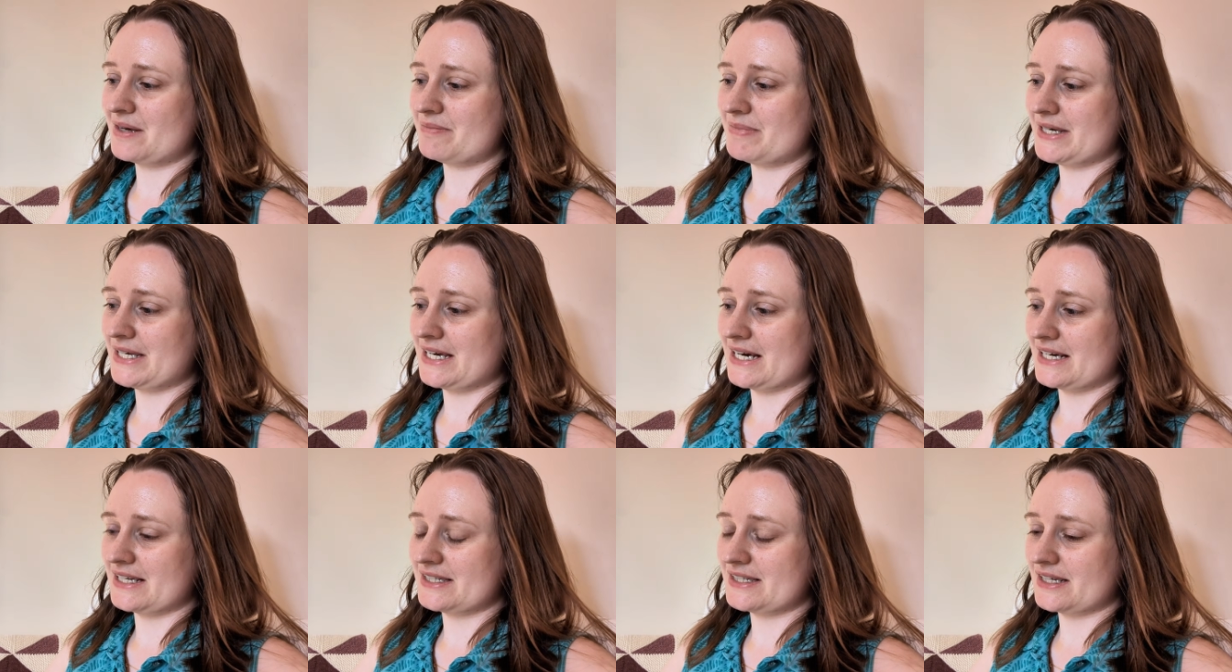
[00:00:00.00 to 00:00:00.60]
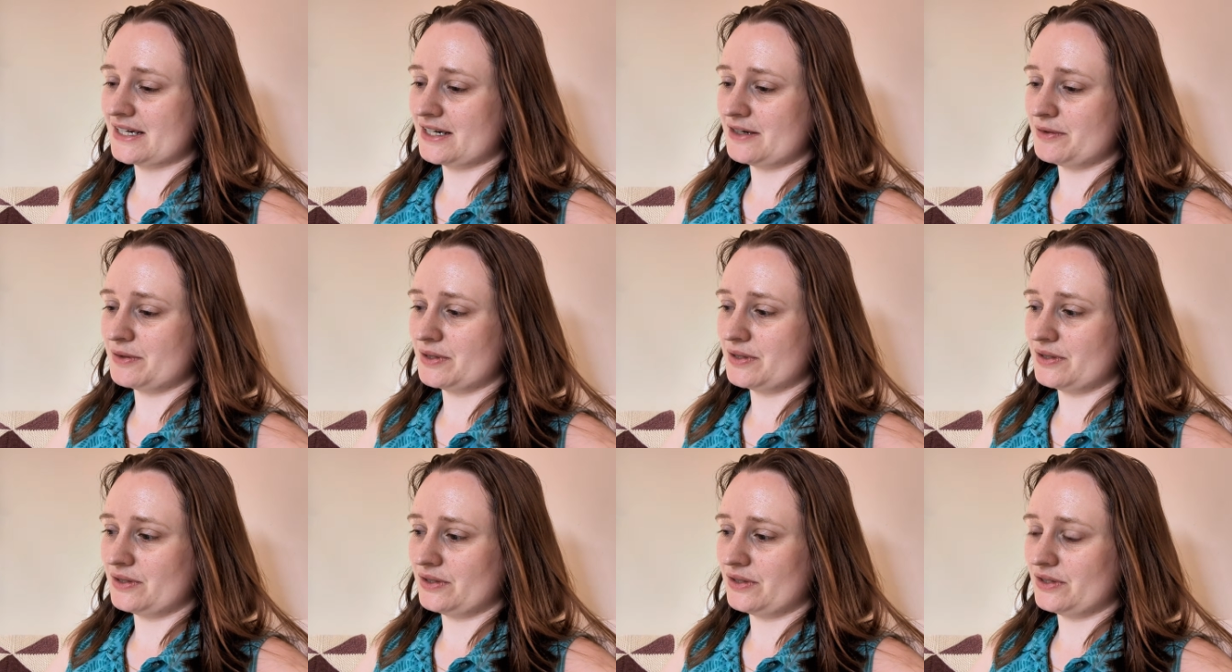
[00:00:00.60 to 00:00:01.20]
But yes, I
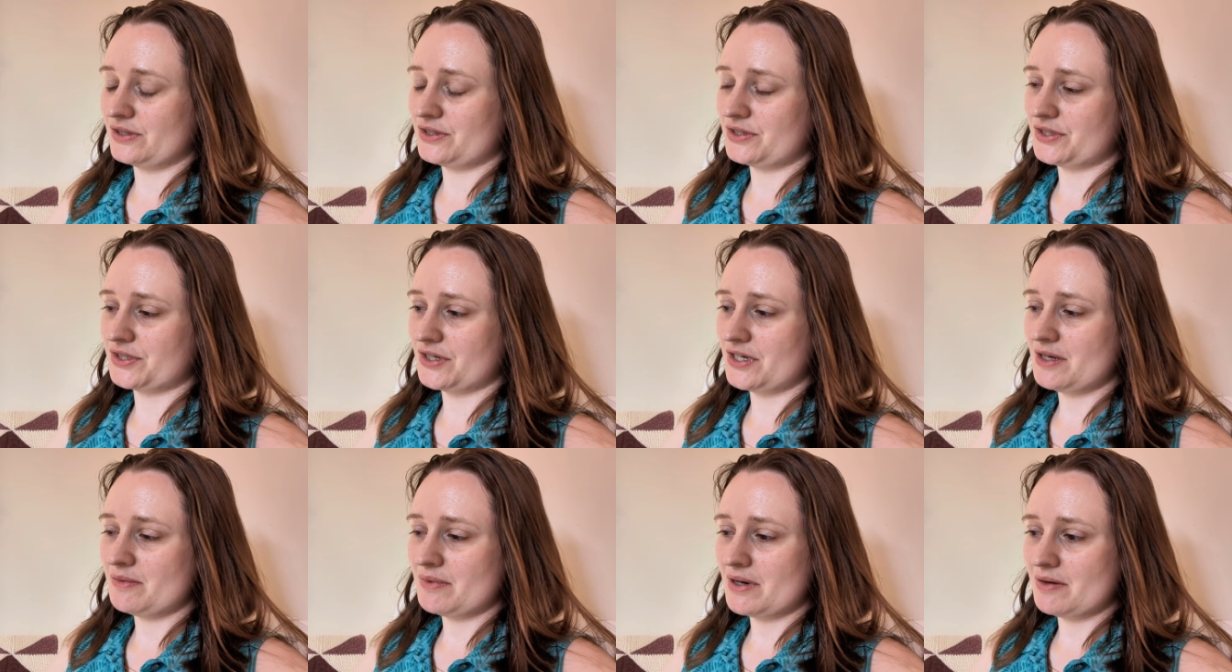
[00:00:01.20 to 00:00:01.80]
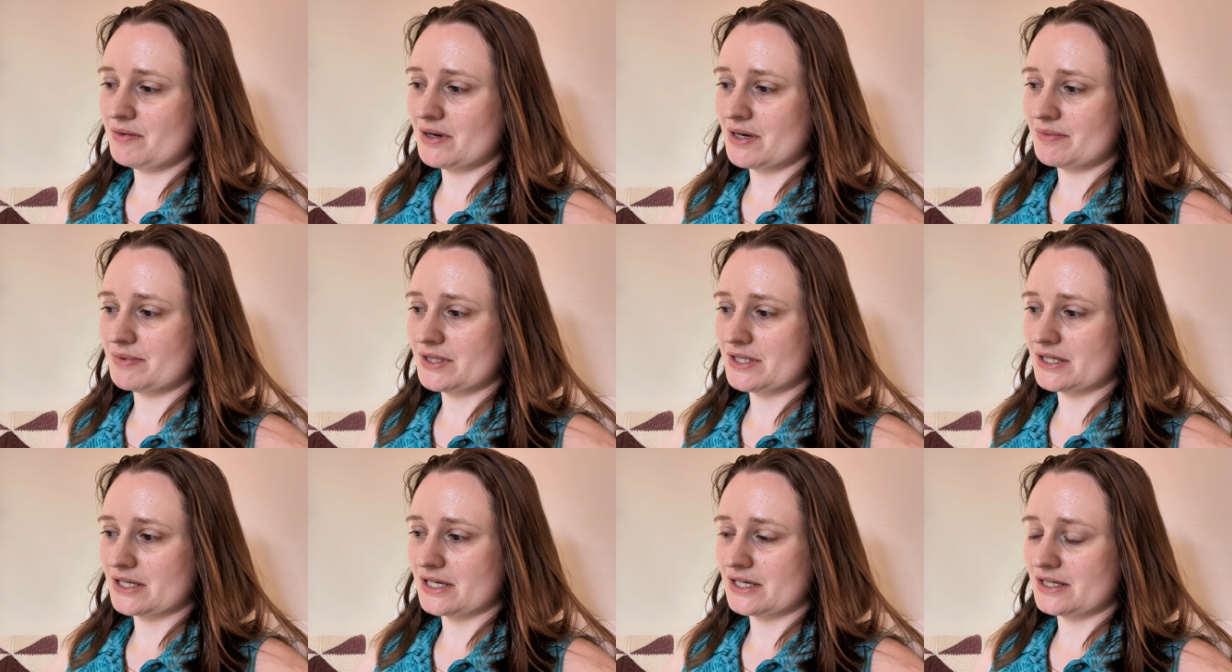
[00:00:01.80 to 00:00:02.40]
will show you my
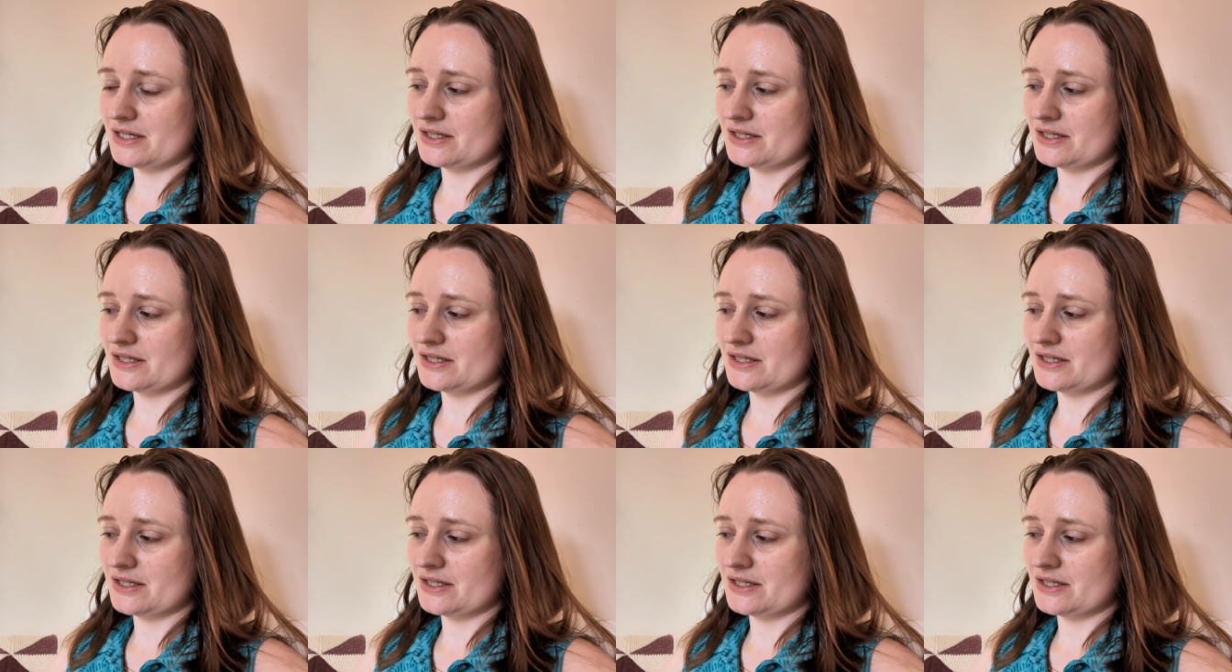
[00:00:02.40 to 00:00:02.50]
whips